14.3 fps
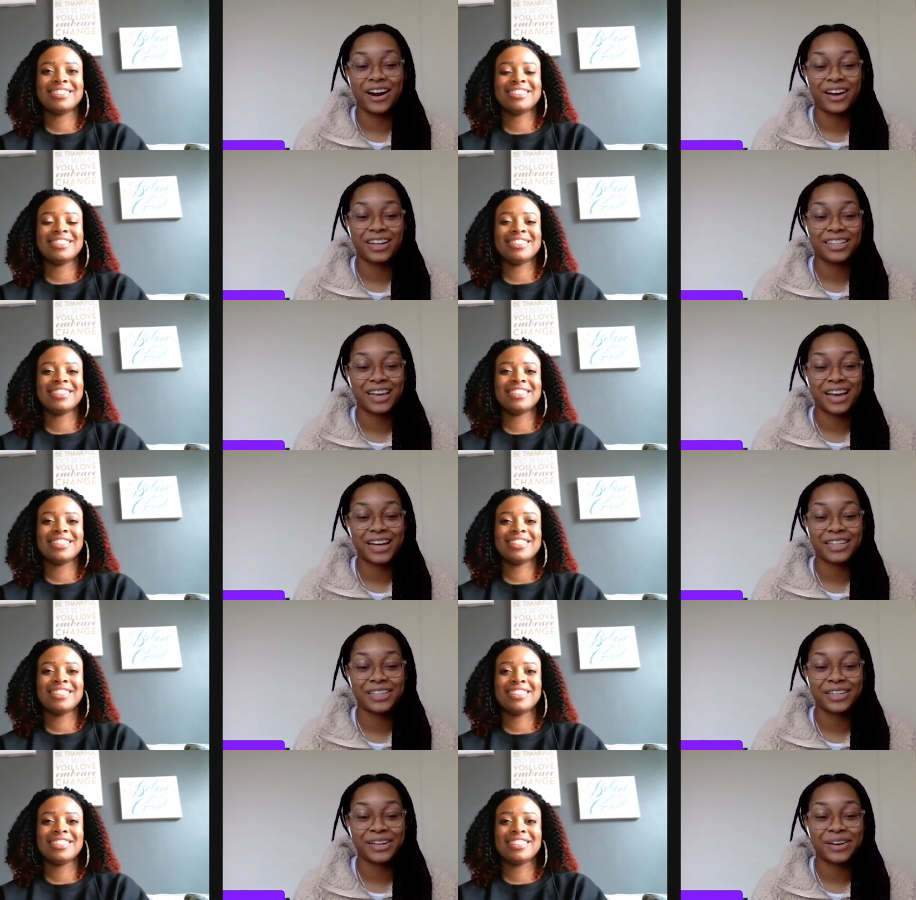Speaker 1: in
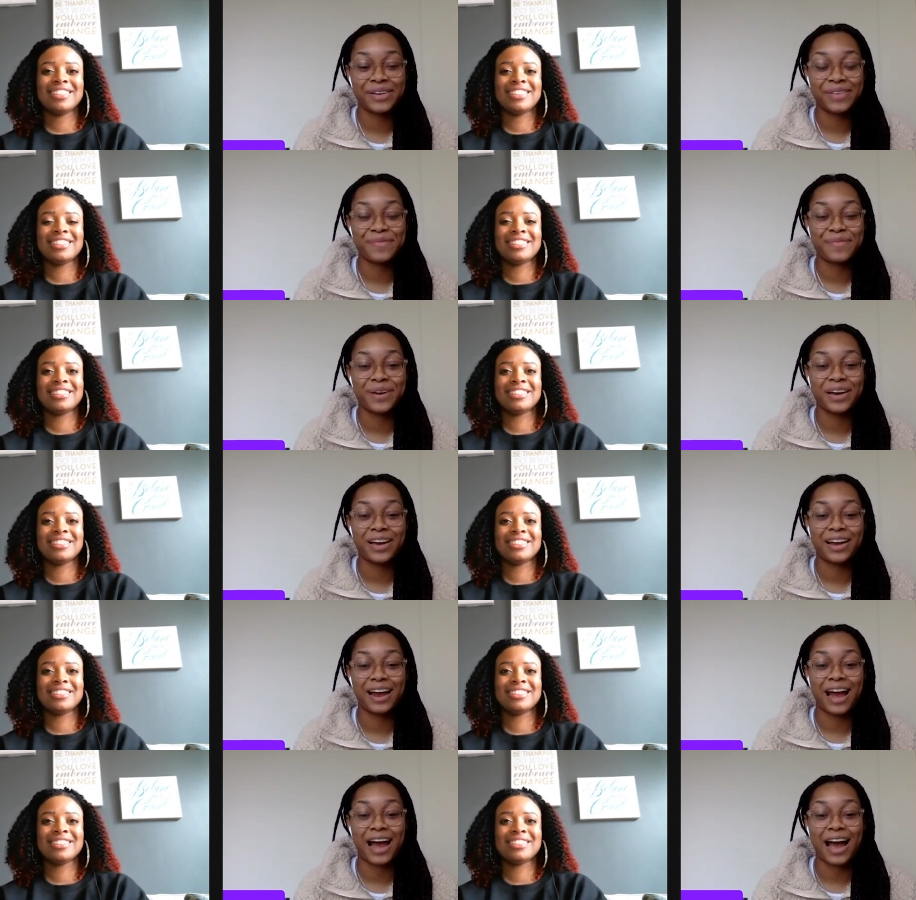architecture,
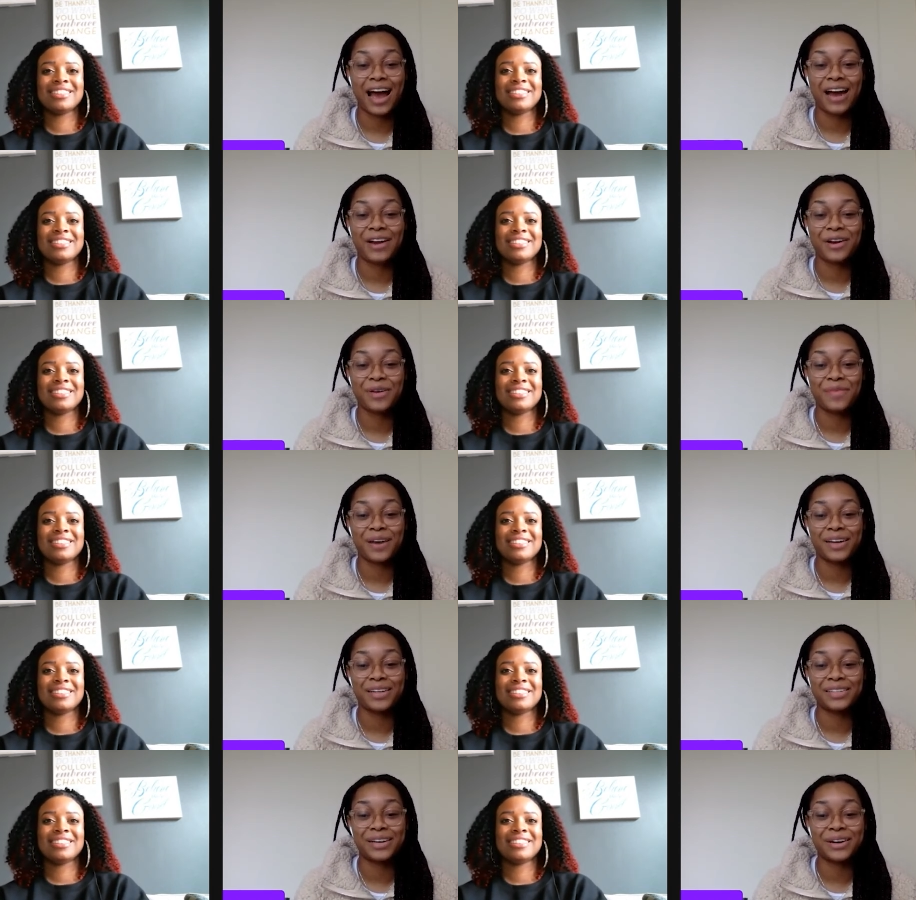but I know
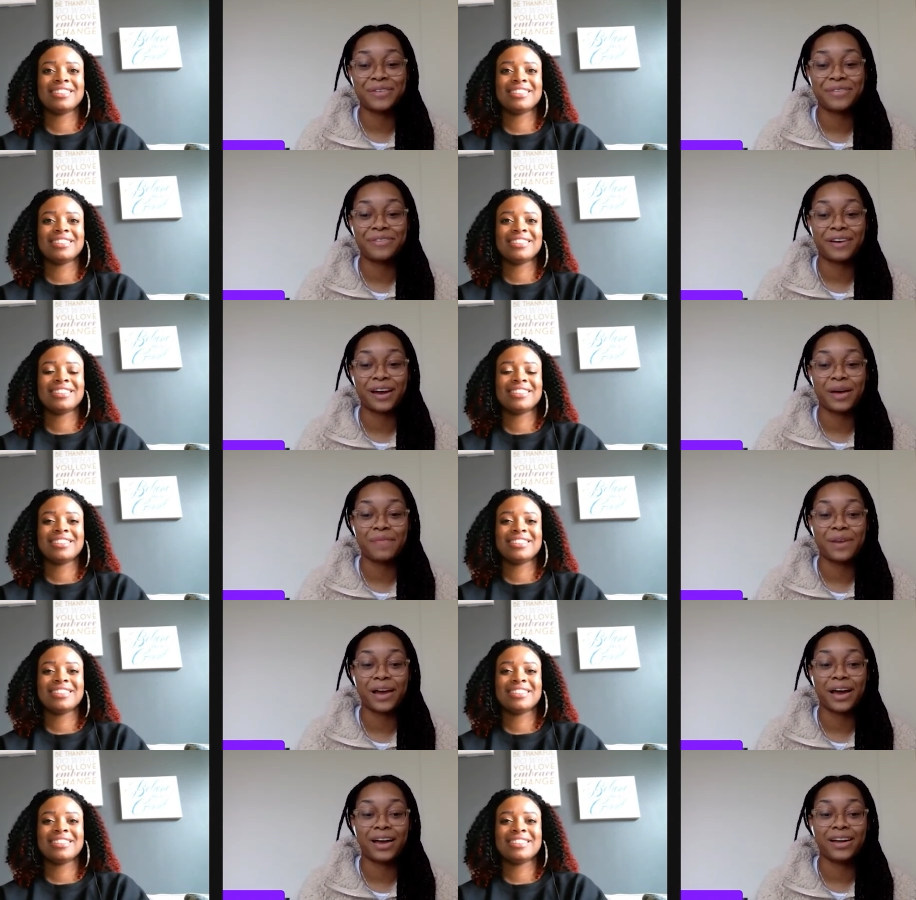myself when
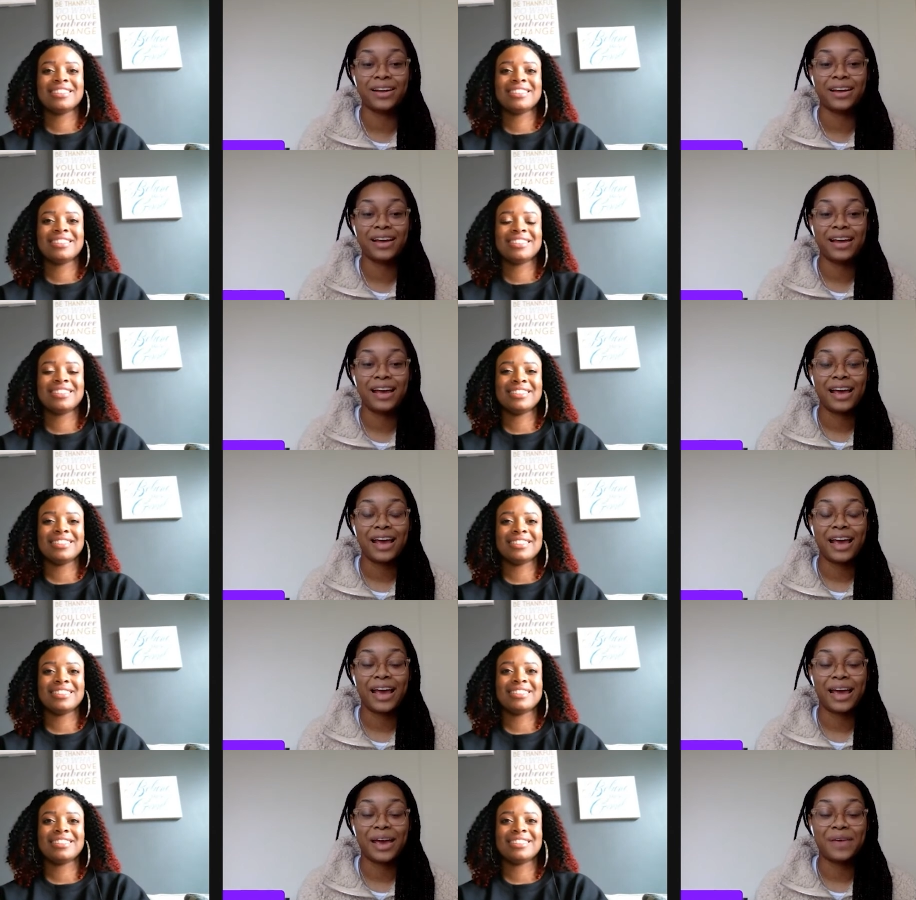I'm not
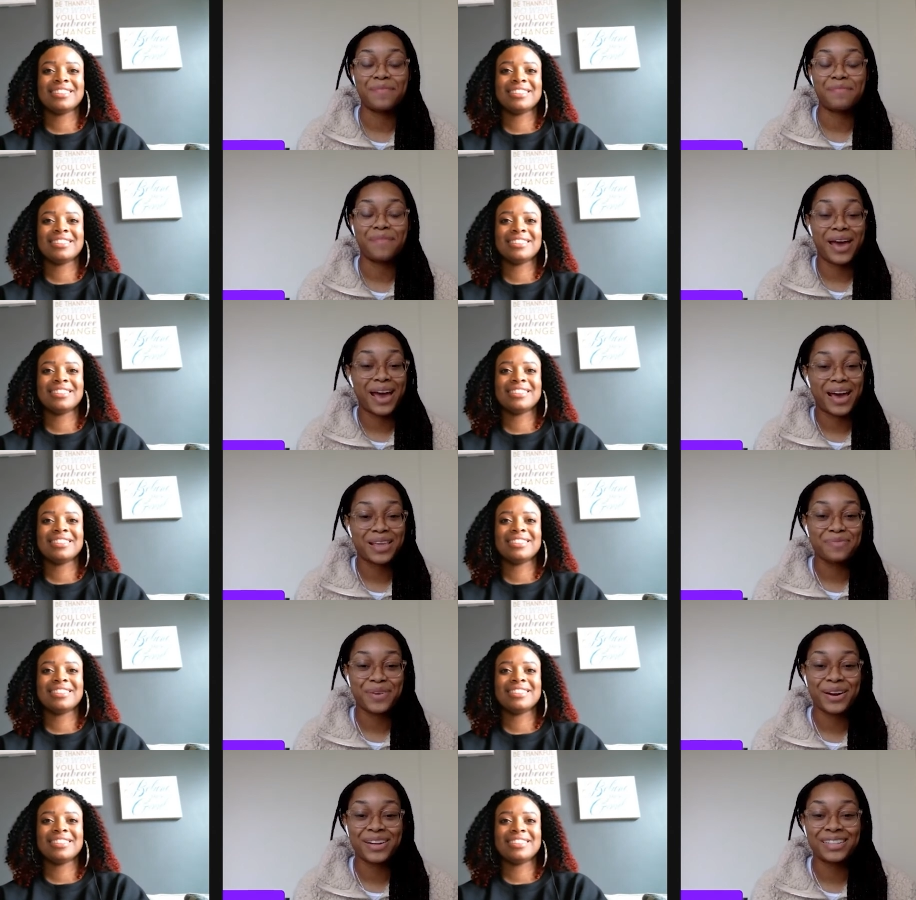a
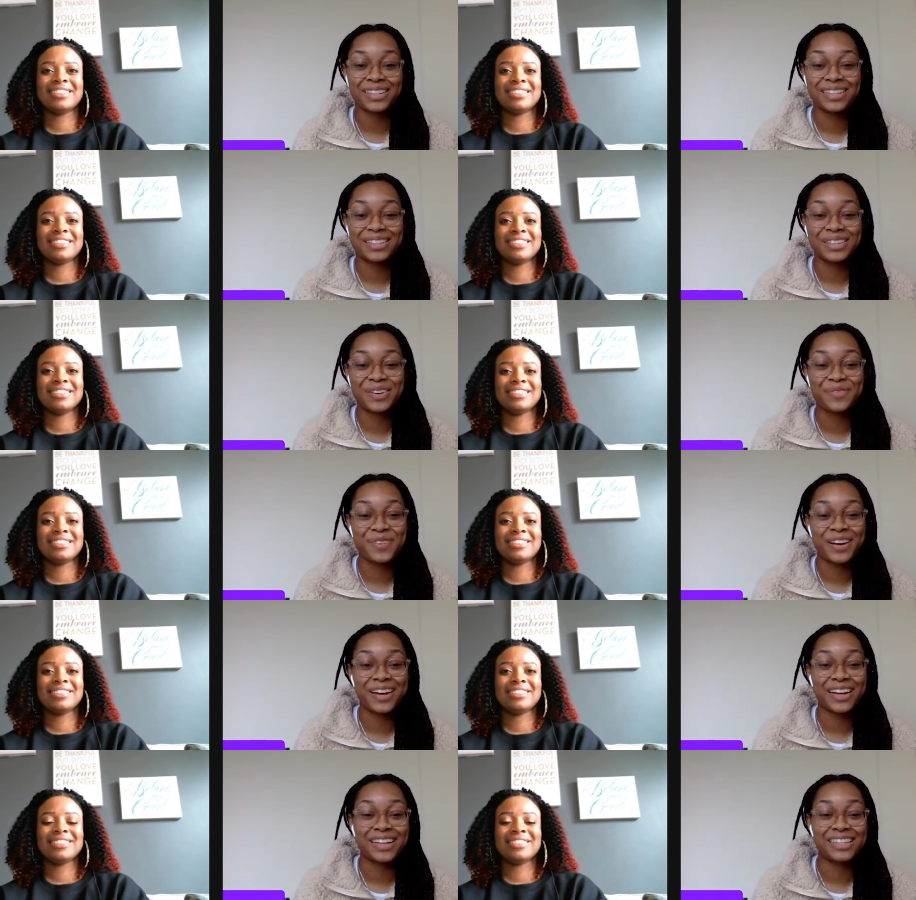math person so
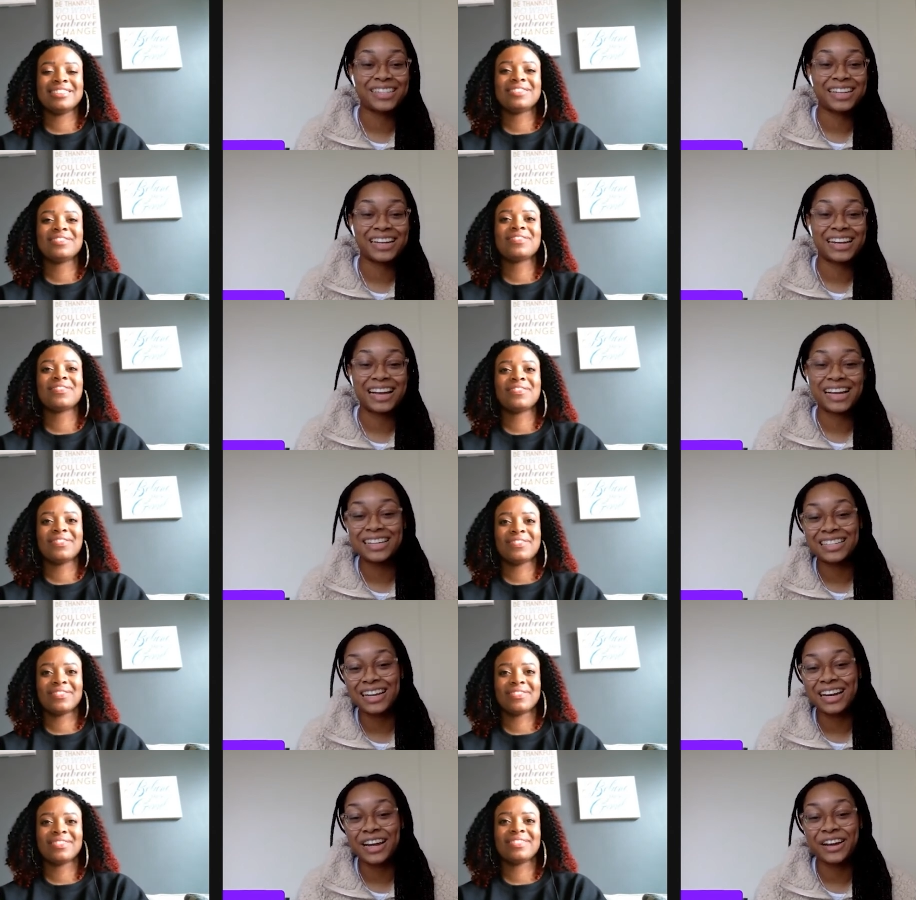much and
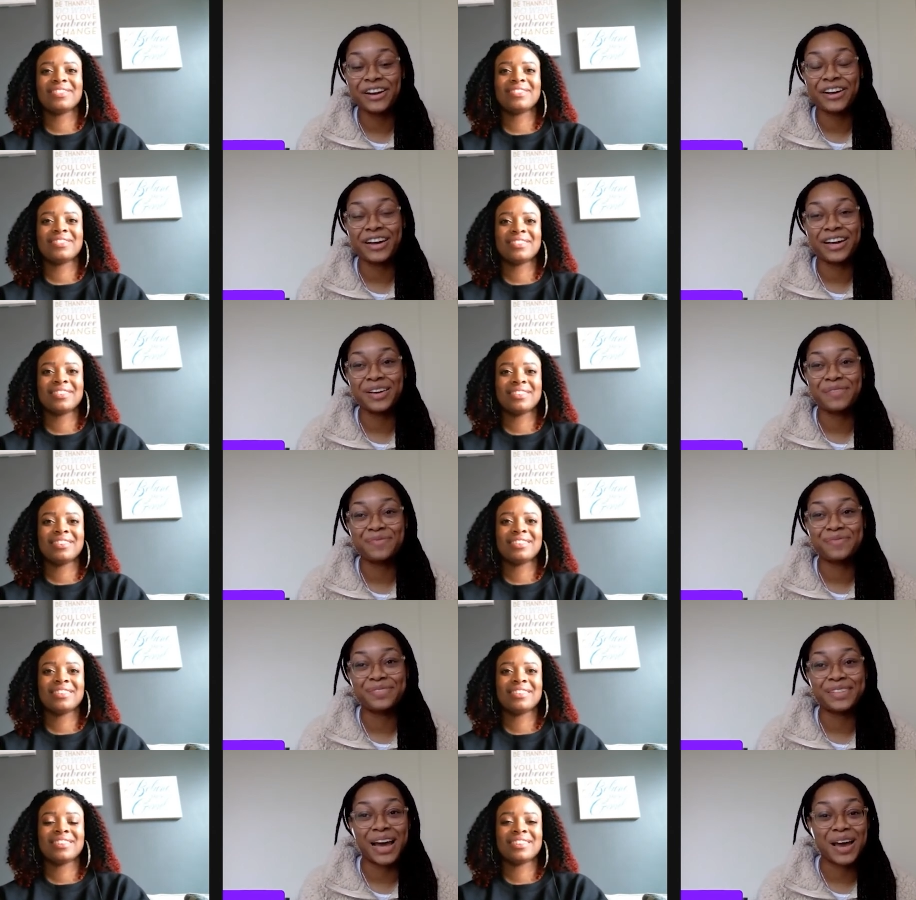
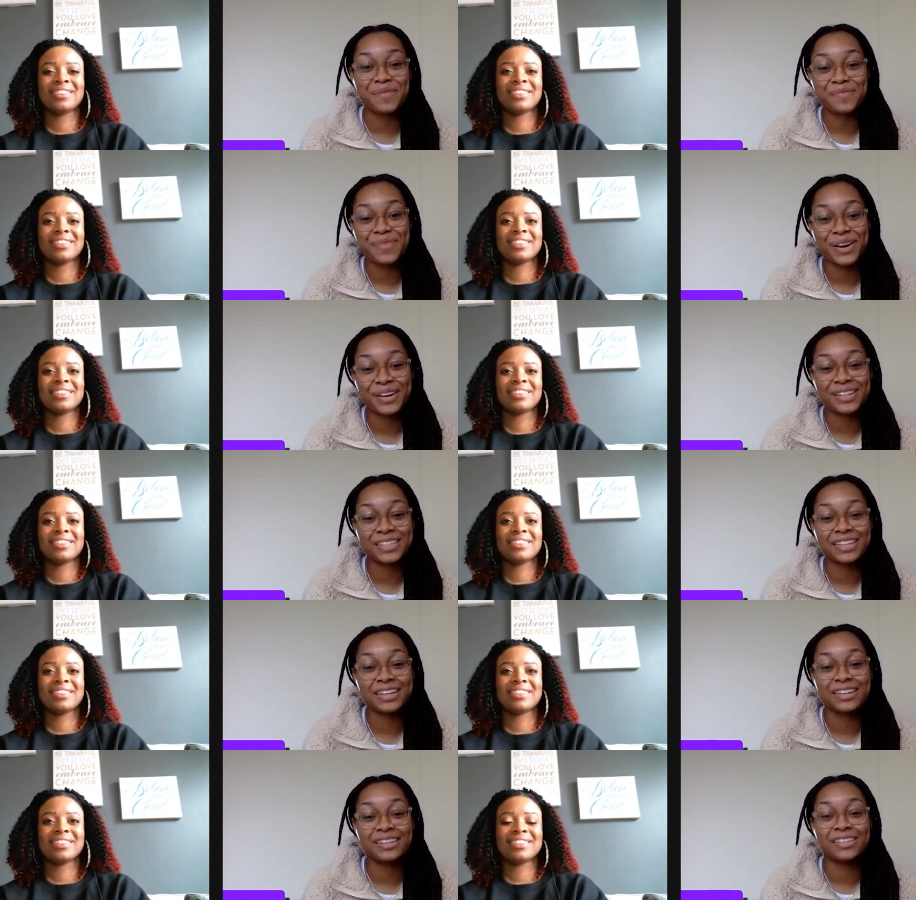engineering, type
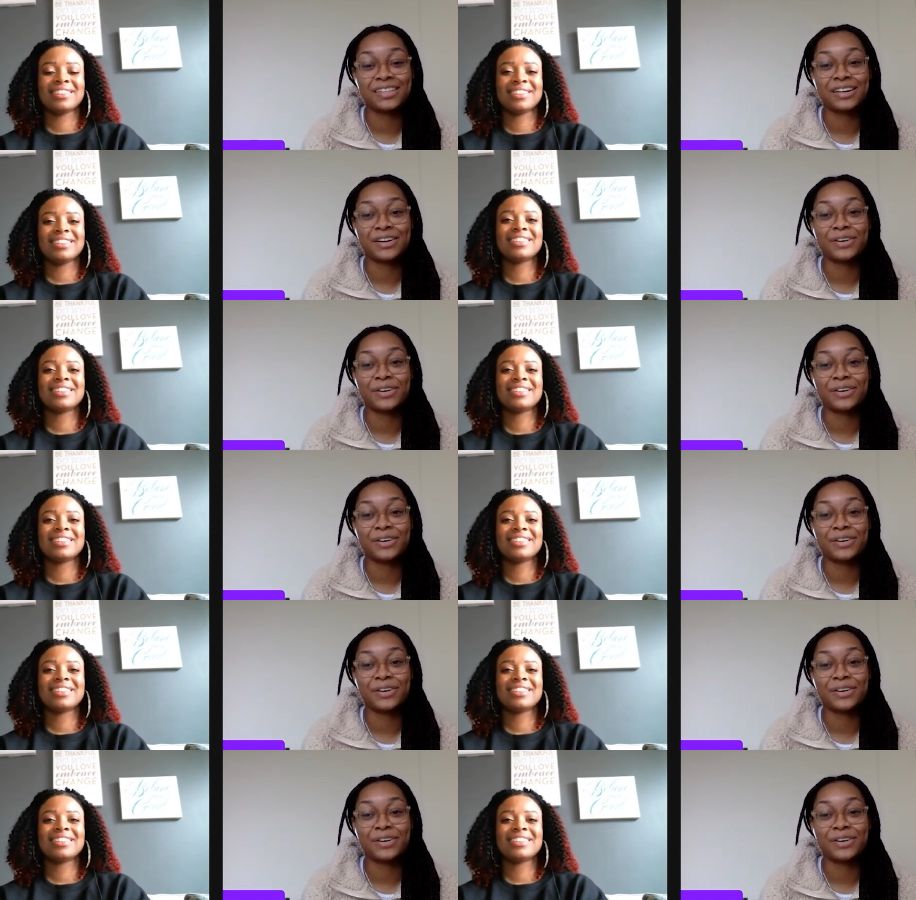person.